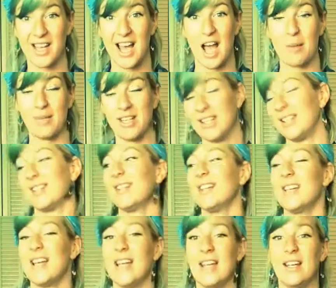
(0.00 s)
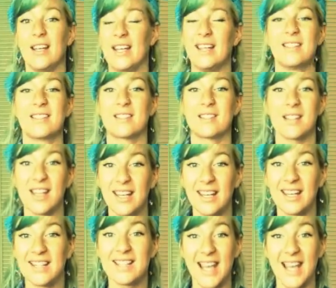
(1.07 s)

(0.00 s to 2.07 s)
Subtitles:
I mean, it is